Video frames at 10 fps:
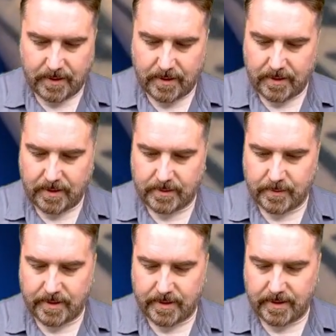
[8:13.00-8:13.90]
it is what
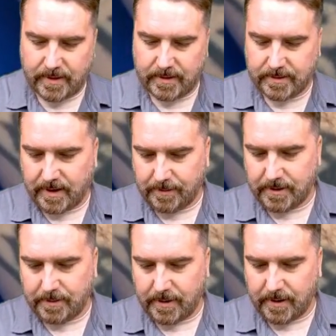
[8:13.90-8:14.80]
it is. Captain
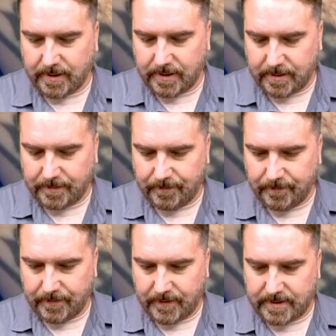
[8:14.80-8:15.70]
America,
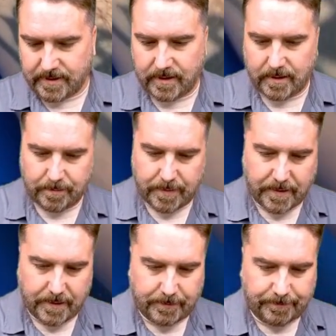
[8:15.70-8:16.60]
that's an Impel.